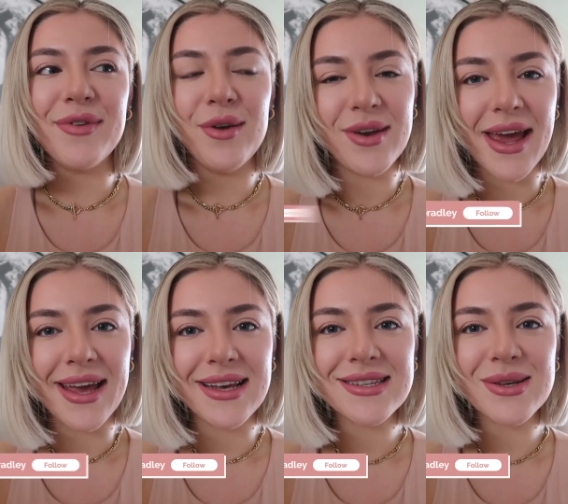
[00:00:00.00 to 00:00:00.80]
few
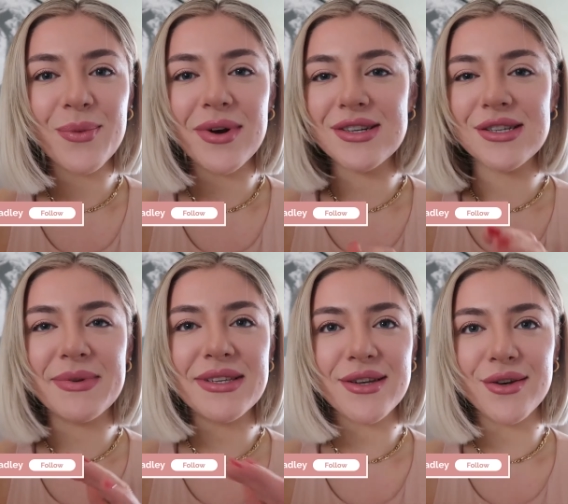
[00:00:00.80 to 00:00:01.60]
days where it's just
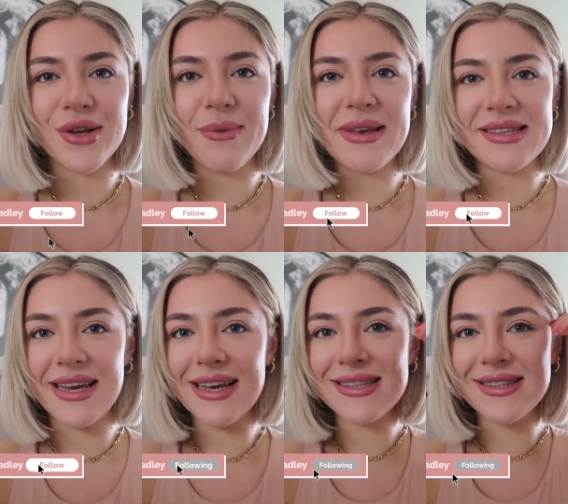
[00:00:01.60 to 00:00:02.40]
been so
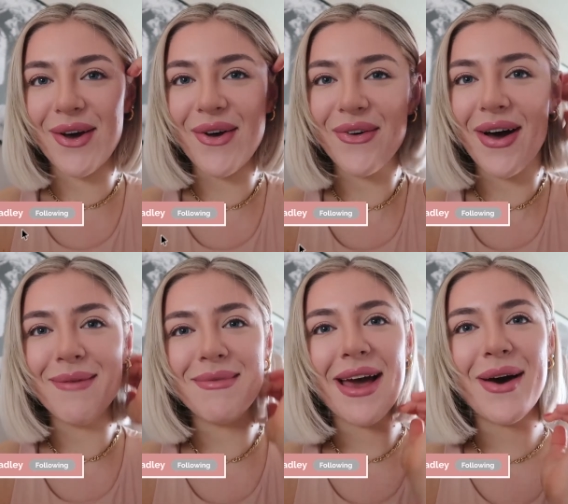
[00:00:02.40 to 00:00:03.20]
busy, so
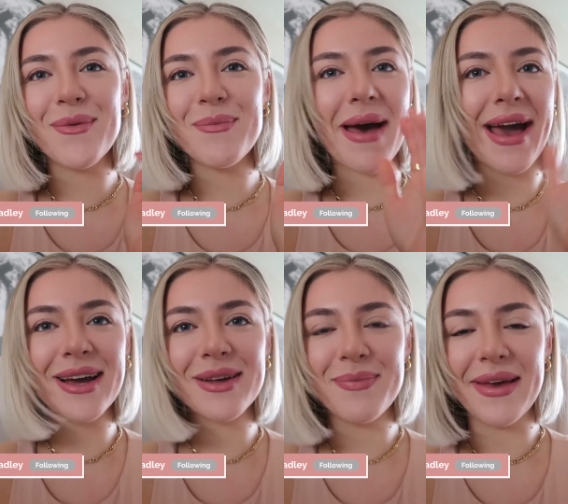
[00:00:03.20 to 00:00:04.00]
I'm now
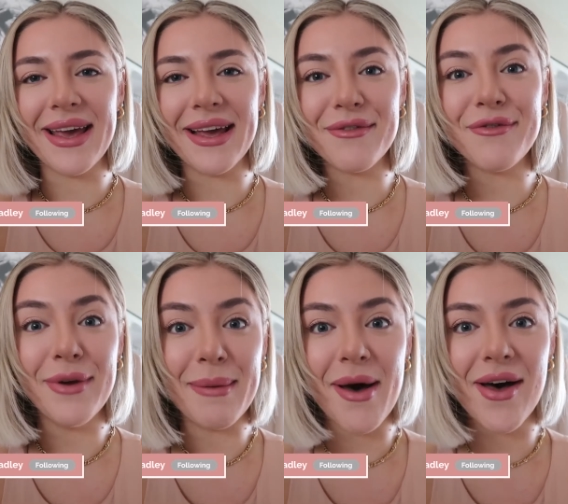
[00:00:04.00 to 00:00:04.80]
back being
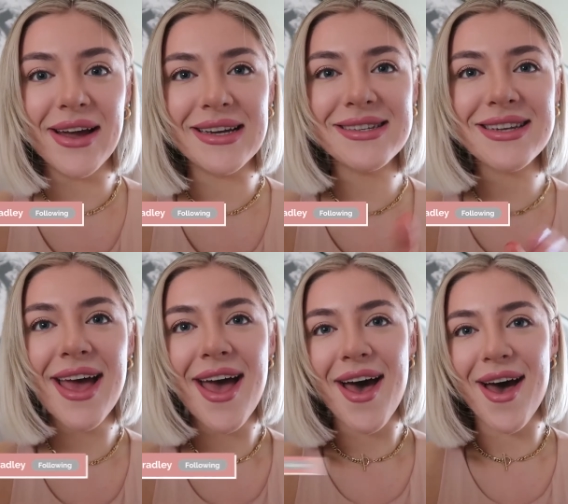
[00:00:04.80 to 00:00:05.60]
fully behind.
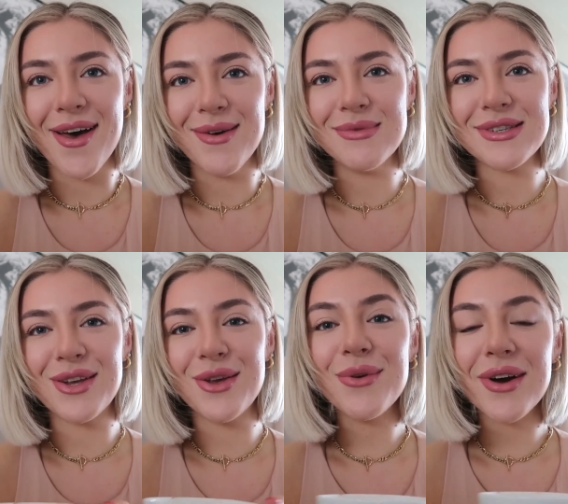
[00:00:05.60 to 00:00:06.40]

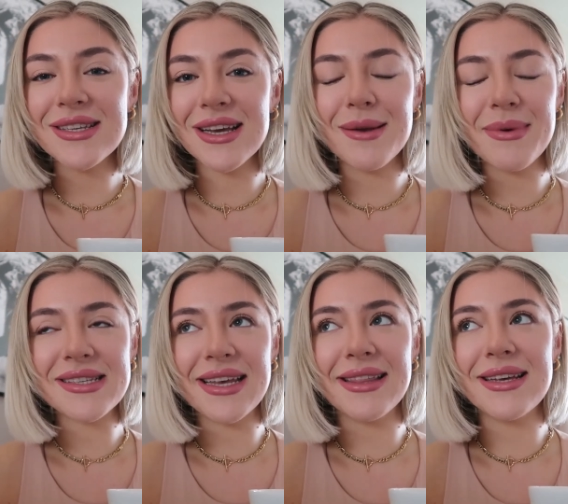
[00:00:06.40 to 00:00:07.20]
So you guys are going to be
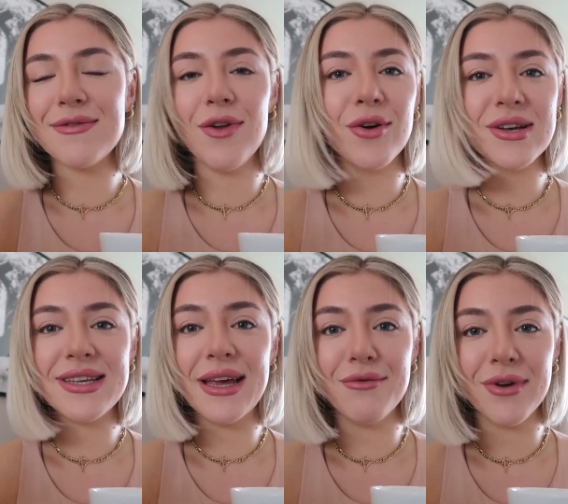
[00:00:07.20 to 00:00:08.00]
seeing these
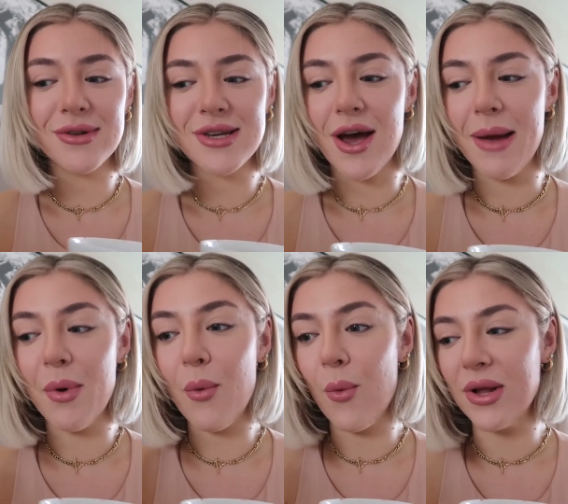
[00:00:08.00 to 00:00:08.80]
vlogs in real
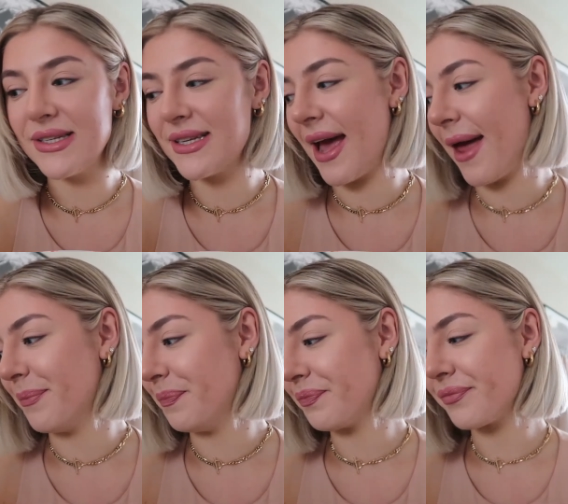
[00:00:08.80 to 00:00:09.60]
time once
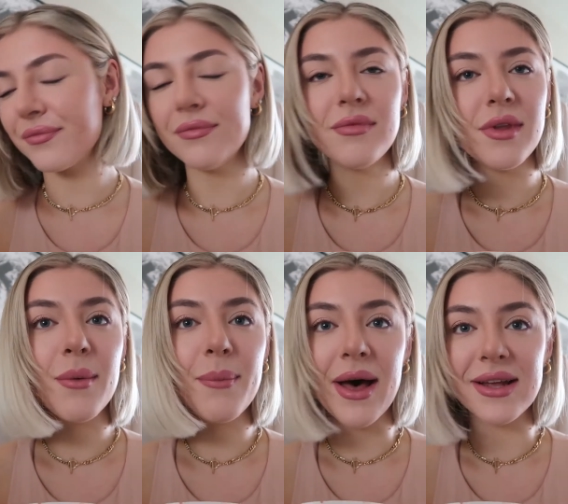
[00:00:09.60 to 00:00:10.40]
again,
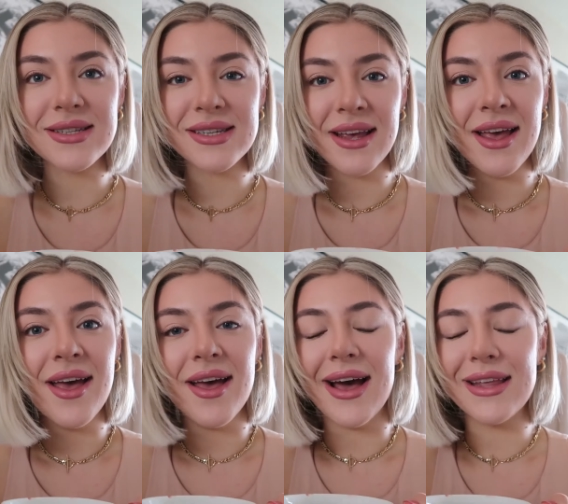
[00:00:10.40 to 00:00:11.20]
but
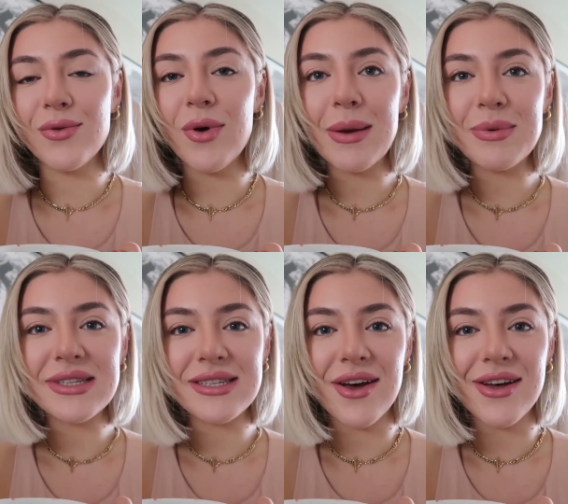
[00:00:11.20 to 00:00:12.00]
I thought I
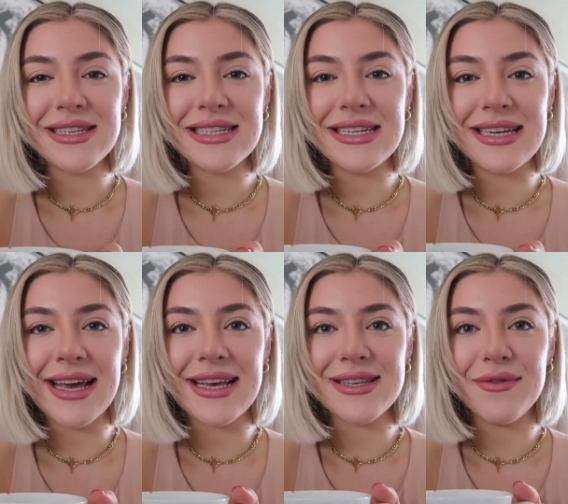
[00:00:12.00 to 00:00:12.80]
would start
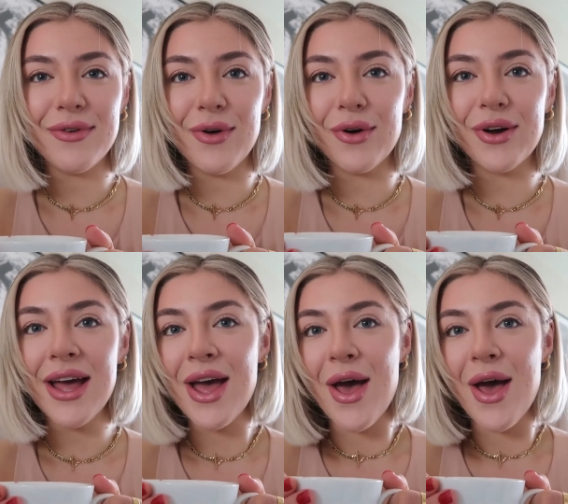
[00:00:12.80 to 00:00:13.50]
today's vlog